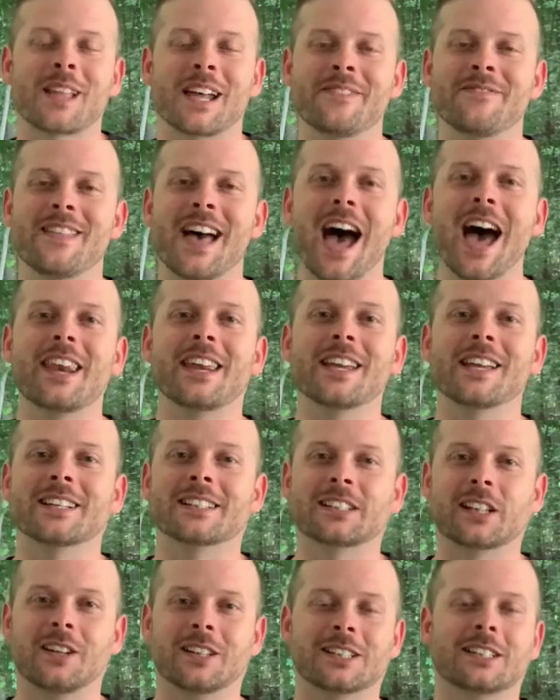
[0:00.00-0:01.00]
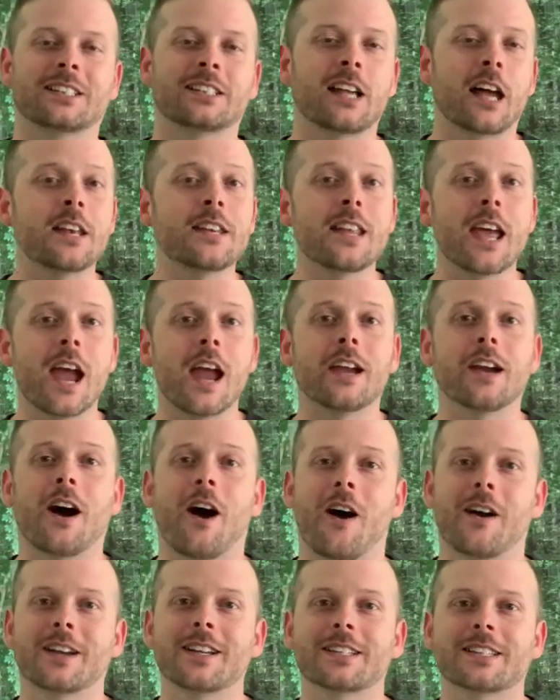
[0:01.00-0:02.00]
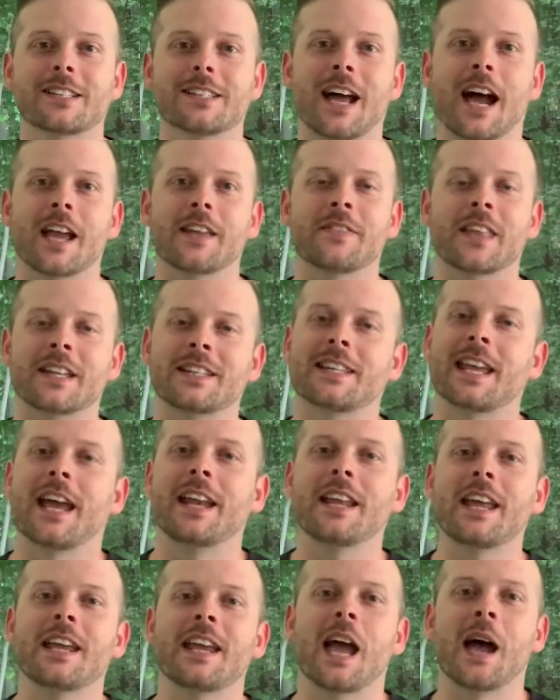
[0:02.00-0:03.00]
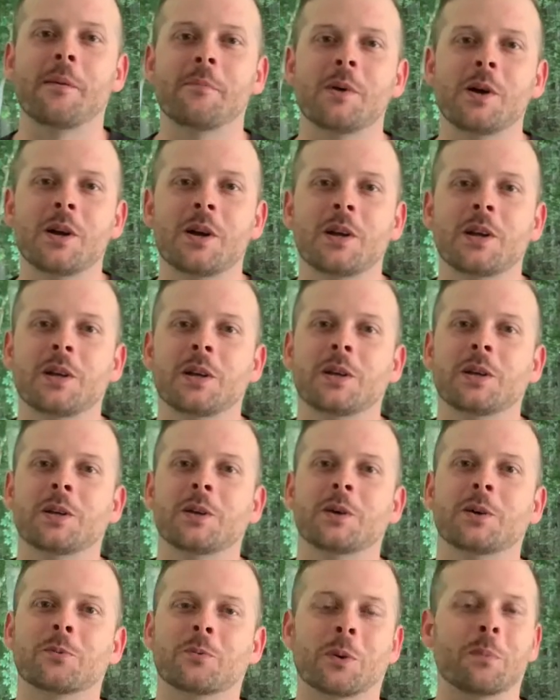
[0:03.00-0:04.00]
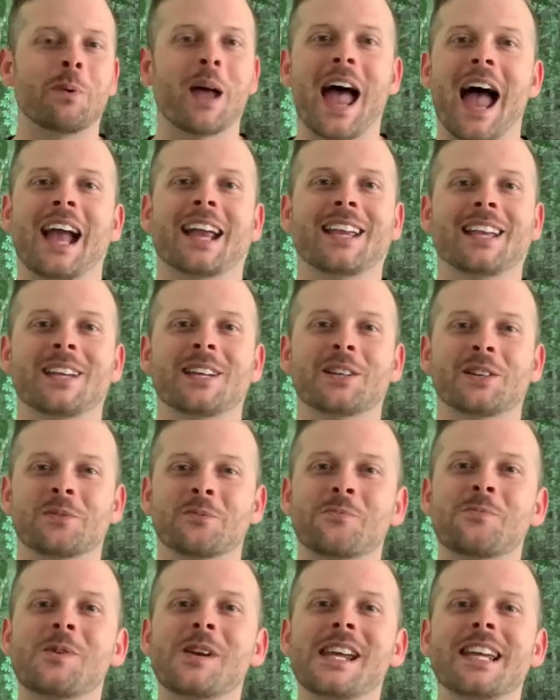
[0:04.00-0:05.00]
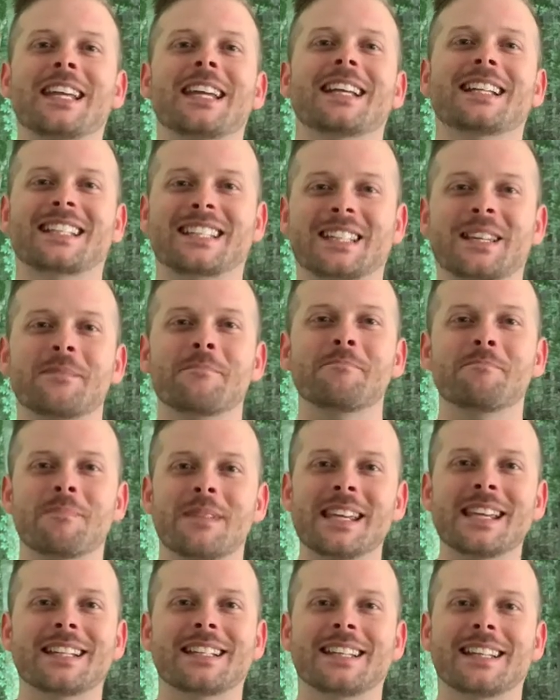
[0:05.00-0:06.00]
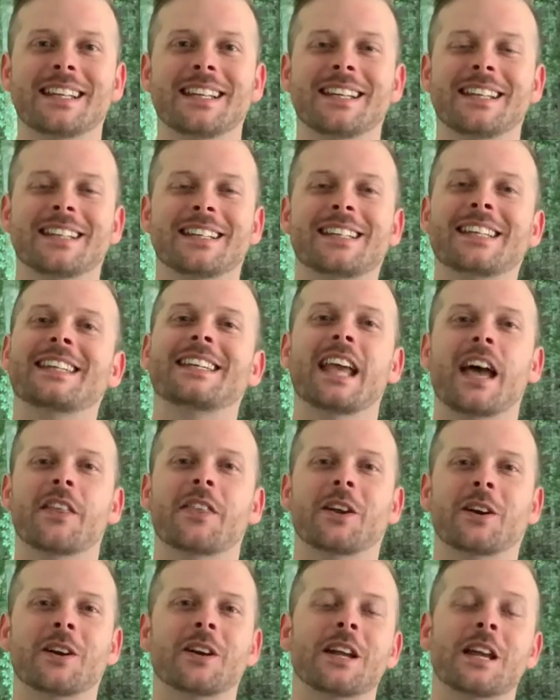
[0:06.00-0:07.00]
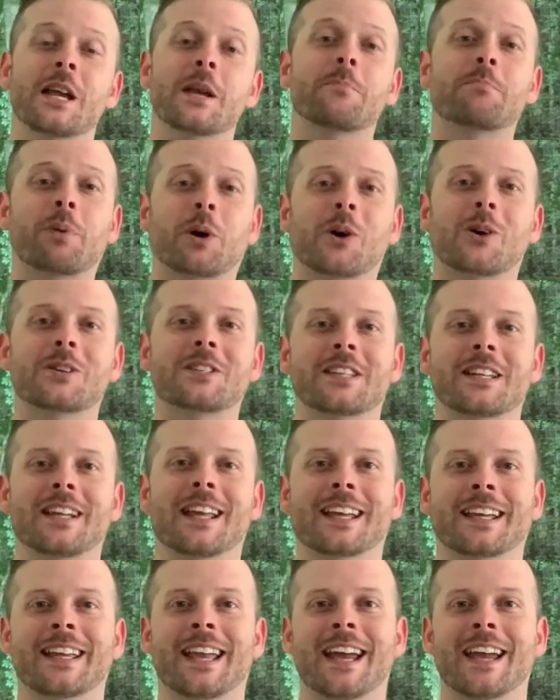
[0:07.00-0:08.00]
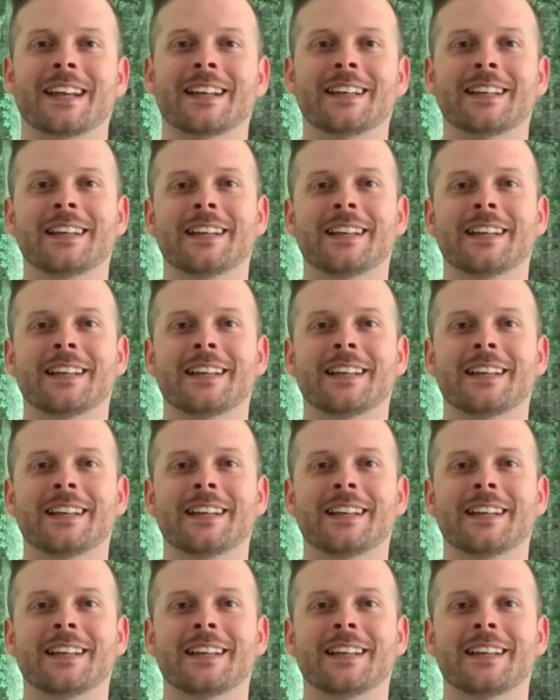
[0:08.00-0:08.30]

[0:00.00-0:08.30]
And that is on Sunday, August 9th at 10 a.m., we're back. We get to meet together in person again.